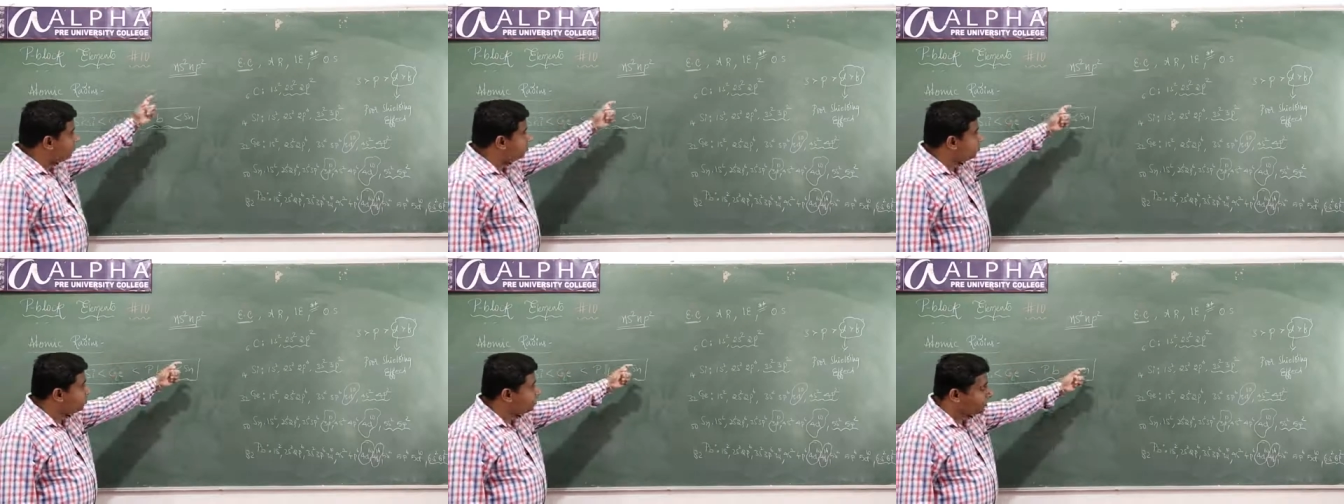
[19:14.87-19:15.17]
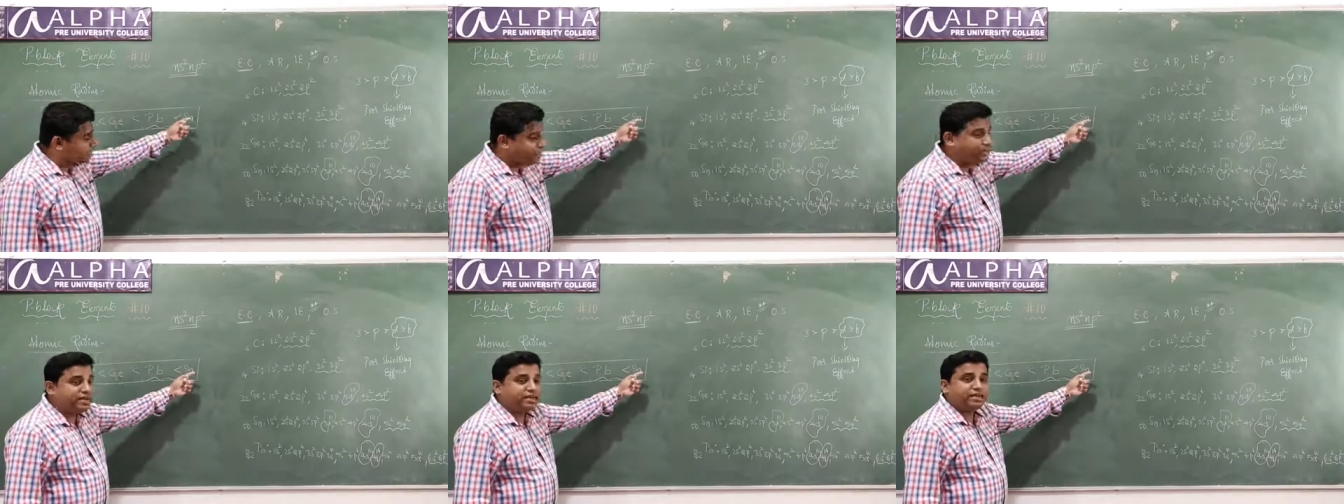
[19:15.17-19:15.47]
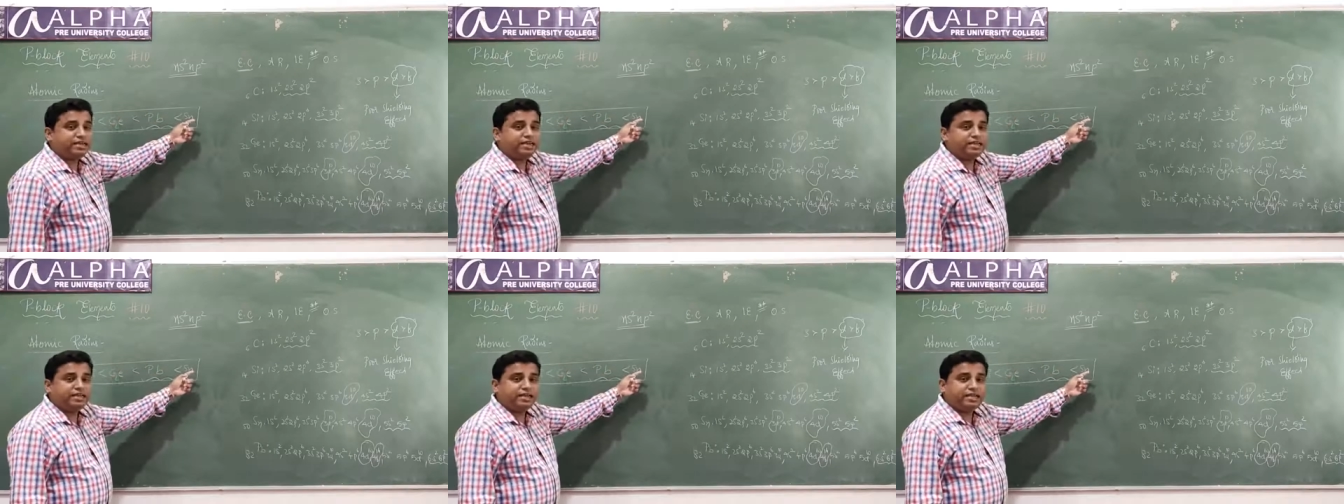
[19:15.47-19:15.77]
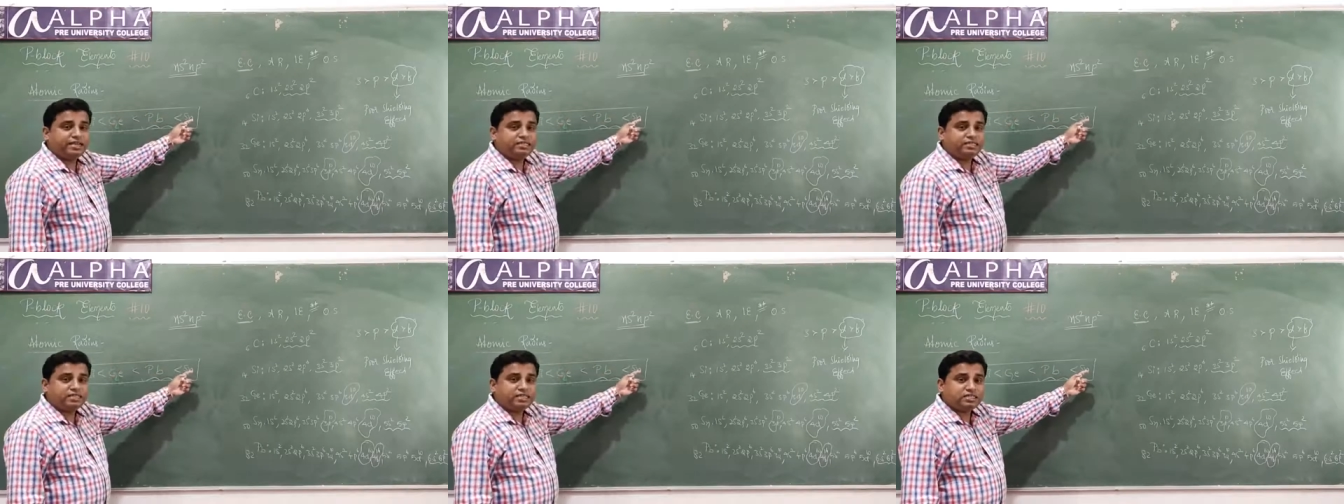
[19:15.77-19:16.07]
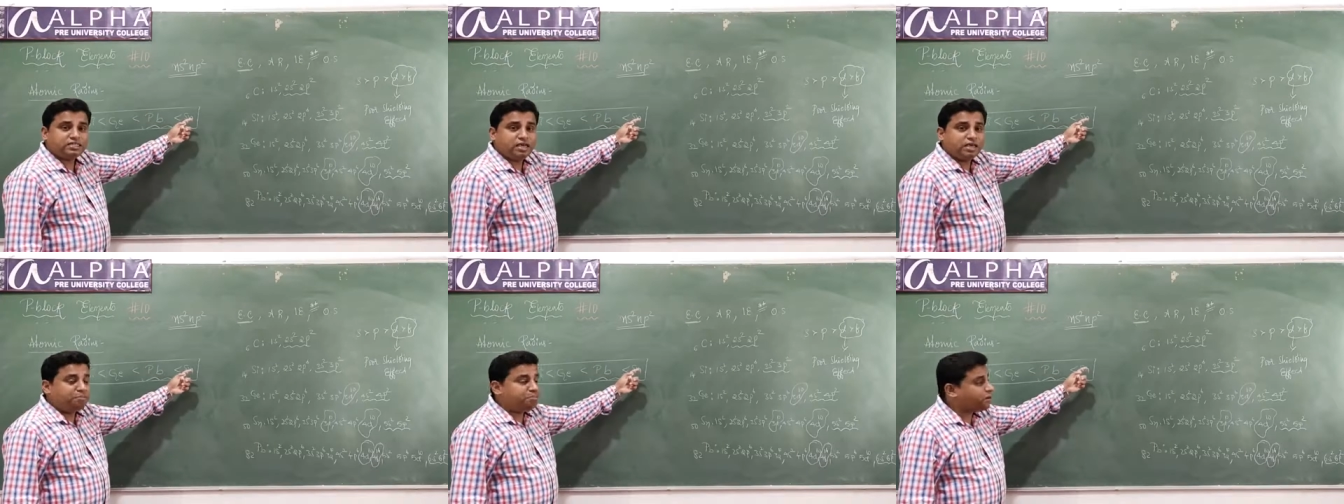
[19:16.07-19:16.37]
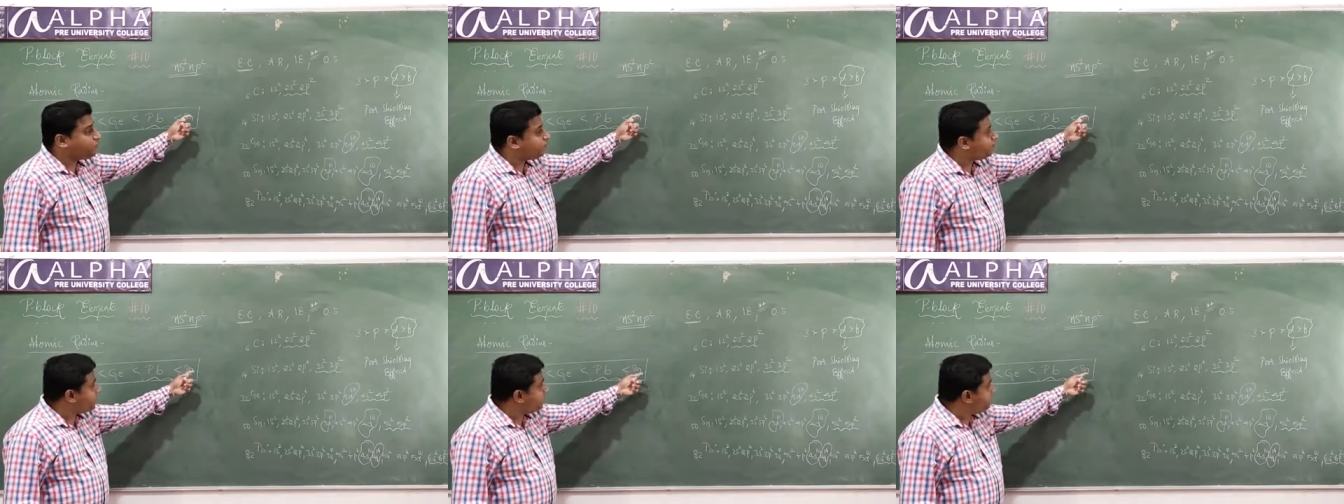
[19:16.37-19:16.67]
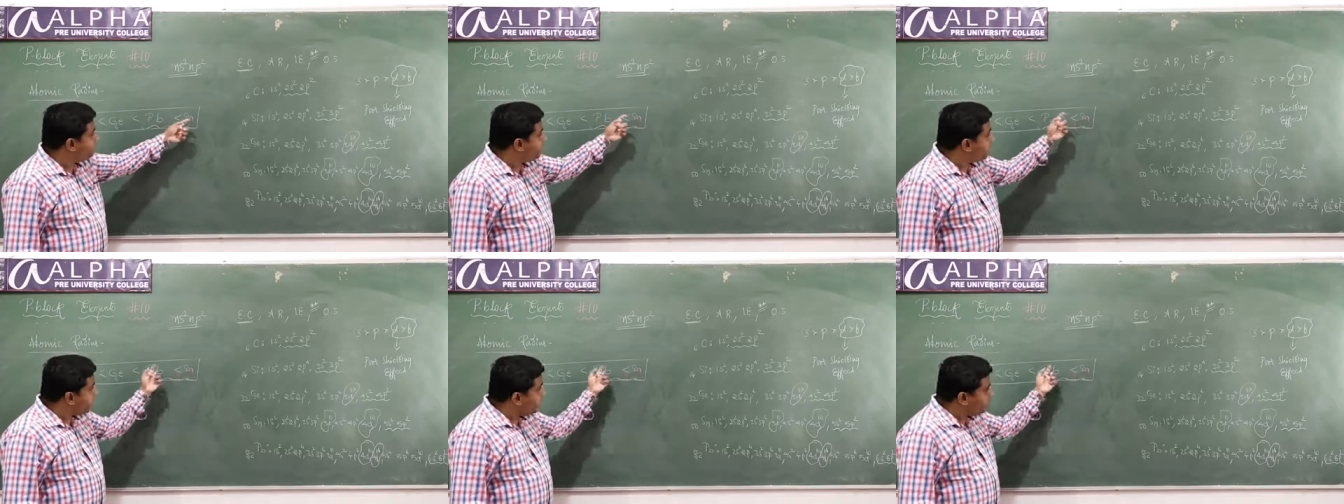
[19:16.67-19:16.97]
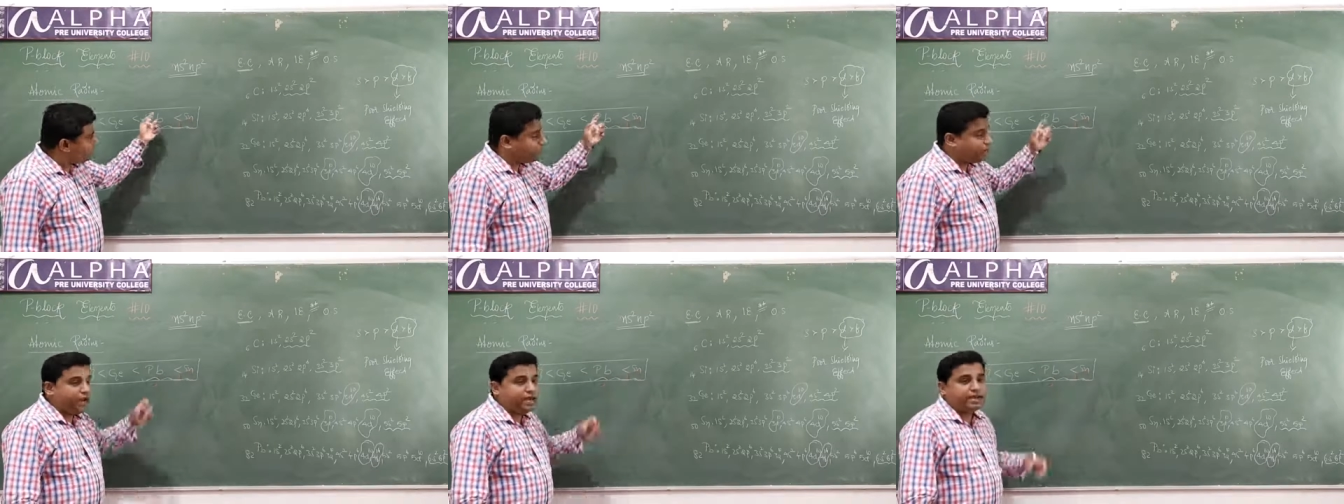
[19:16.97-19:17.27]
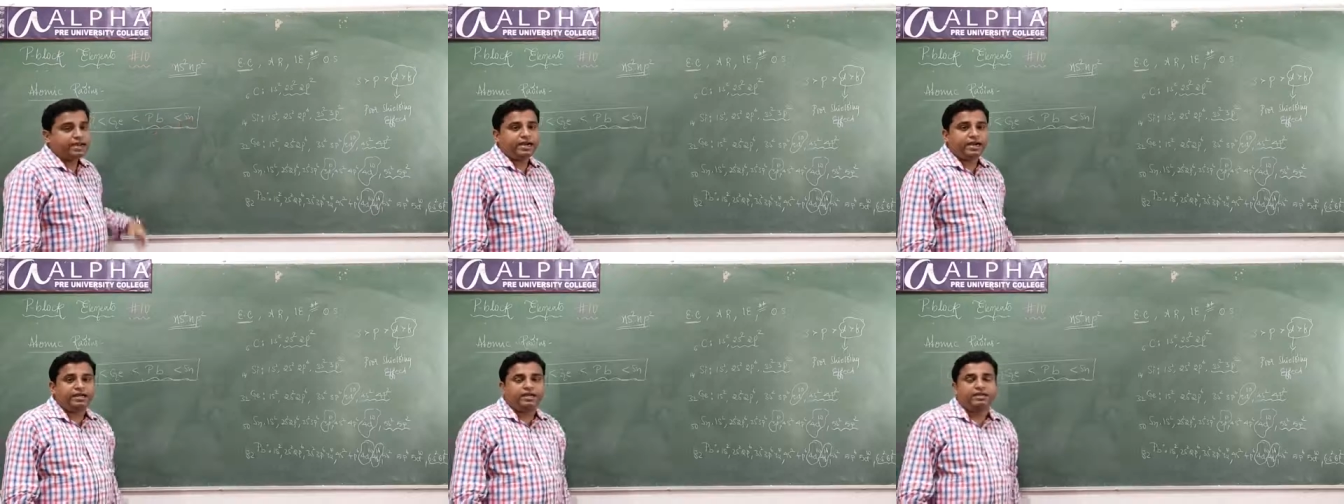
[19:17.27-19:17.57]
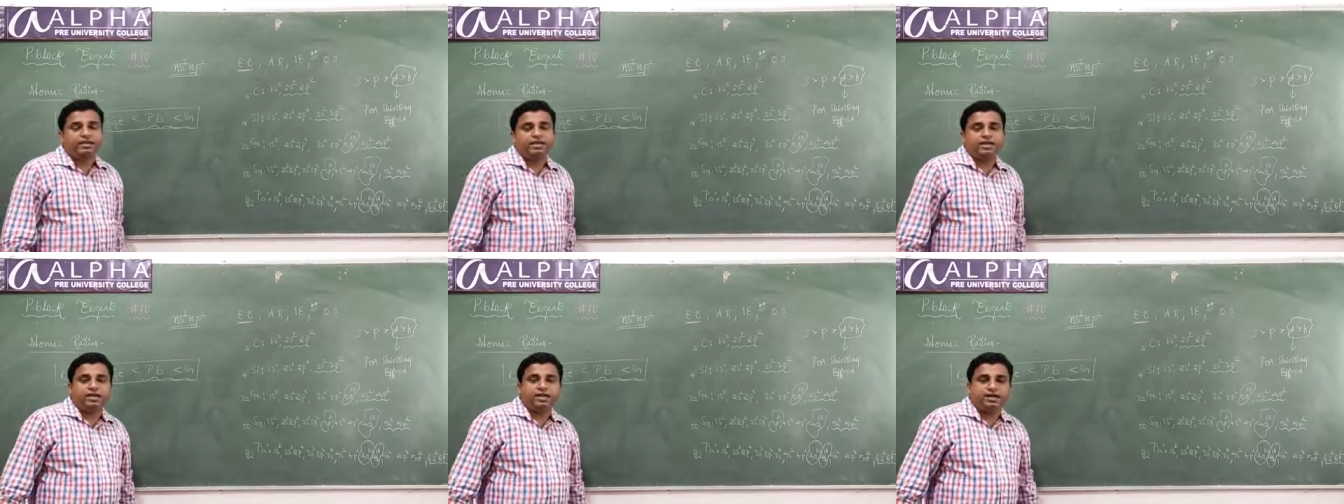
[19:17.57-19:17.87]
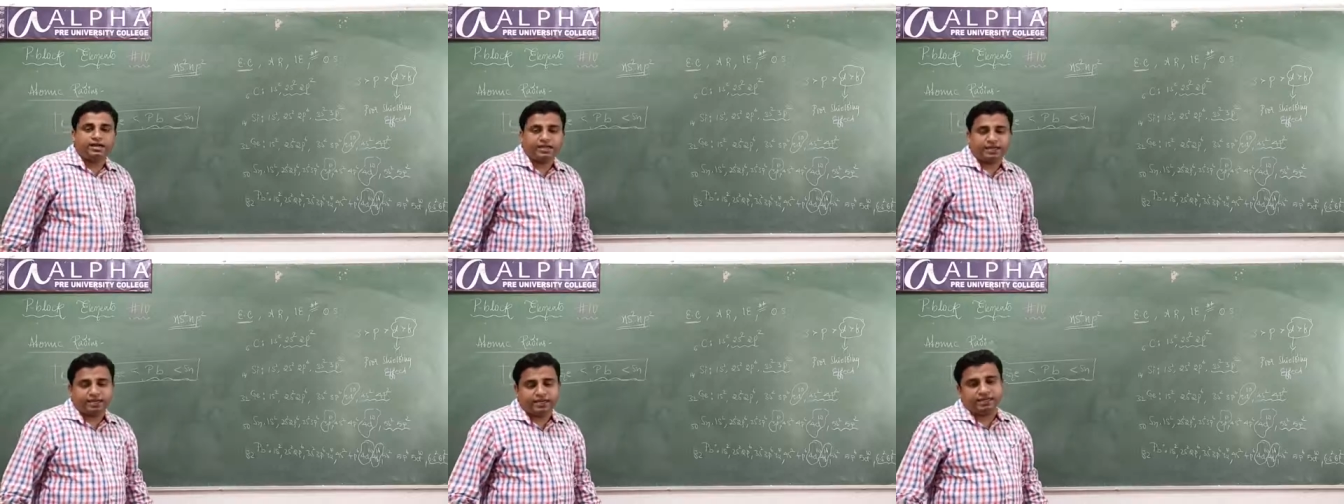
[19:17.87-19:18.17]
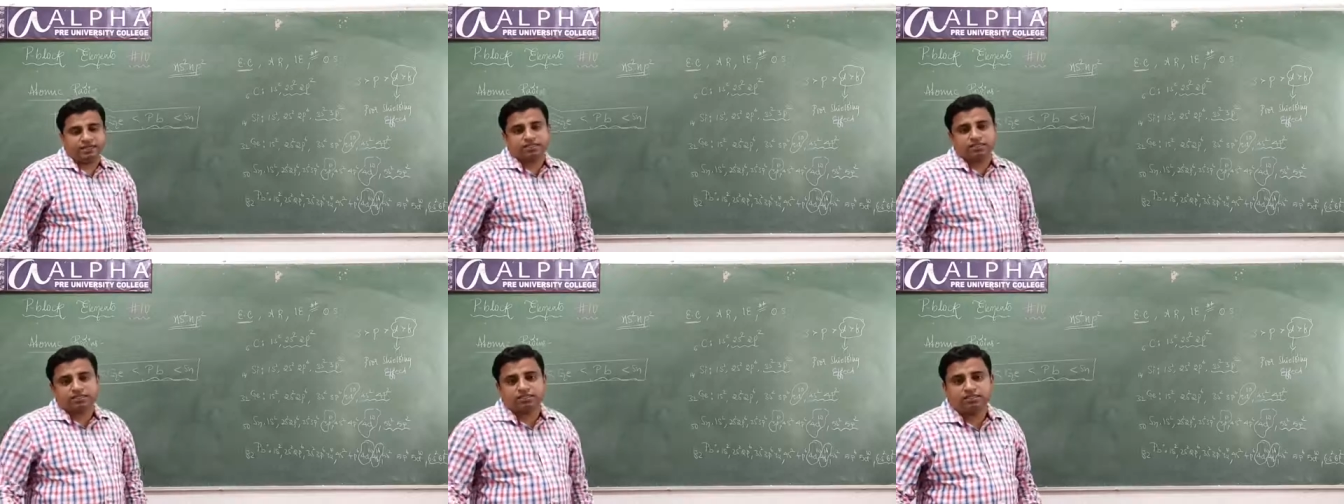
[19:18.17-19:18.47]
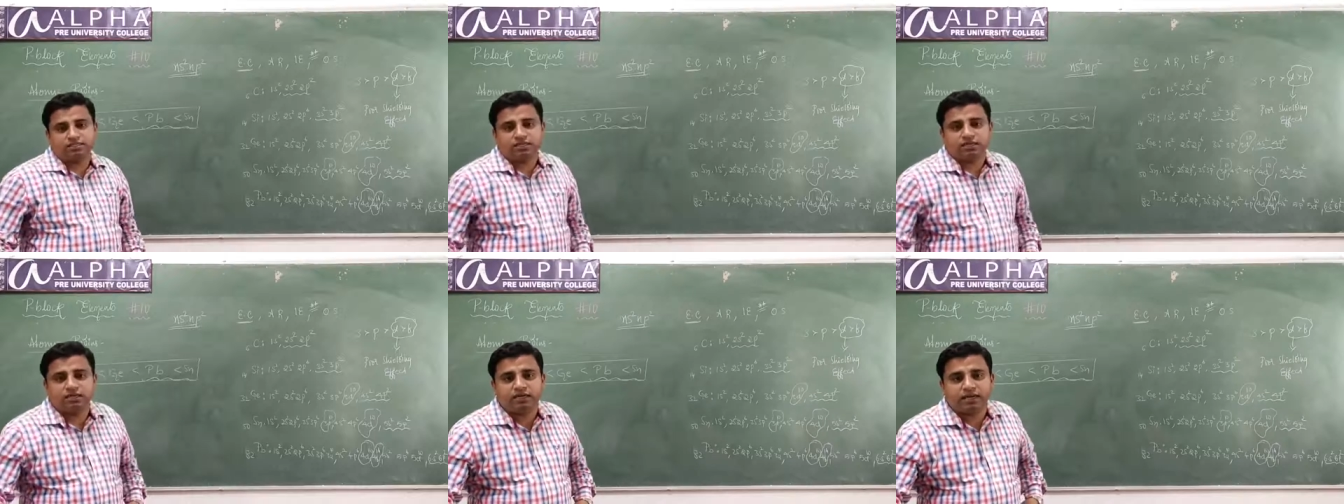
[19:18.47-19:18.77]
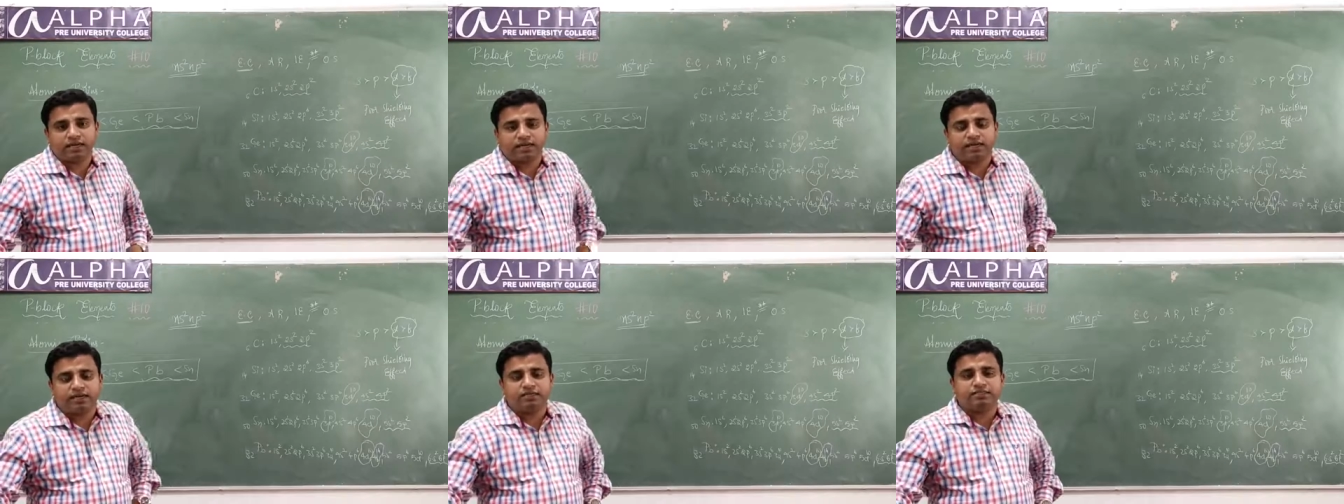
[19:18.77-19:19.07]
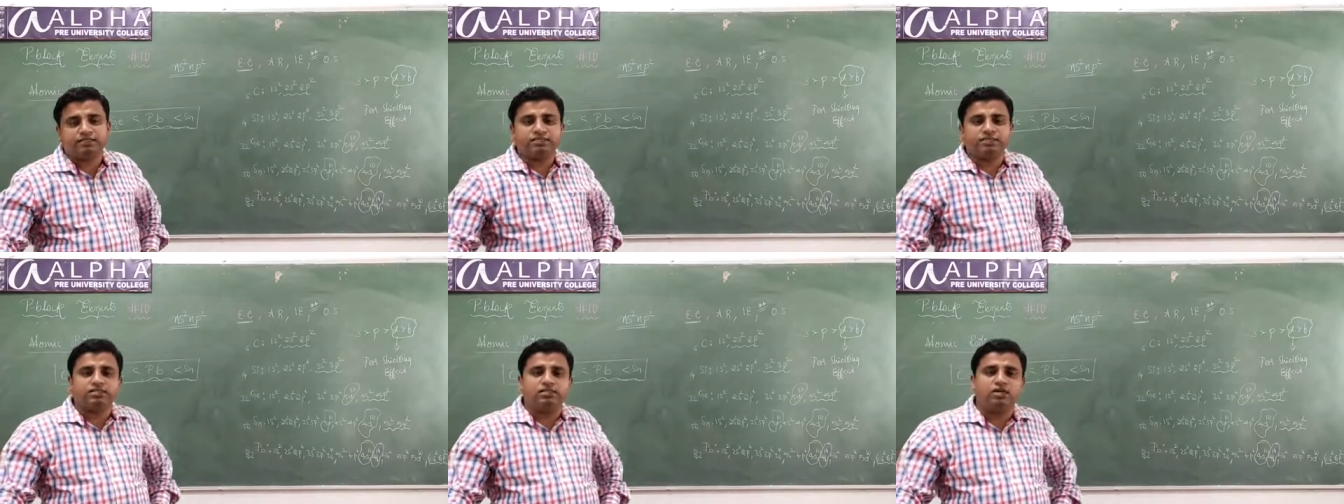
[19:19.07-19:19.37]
to tin it increases, but from tin to lead it decreases.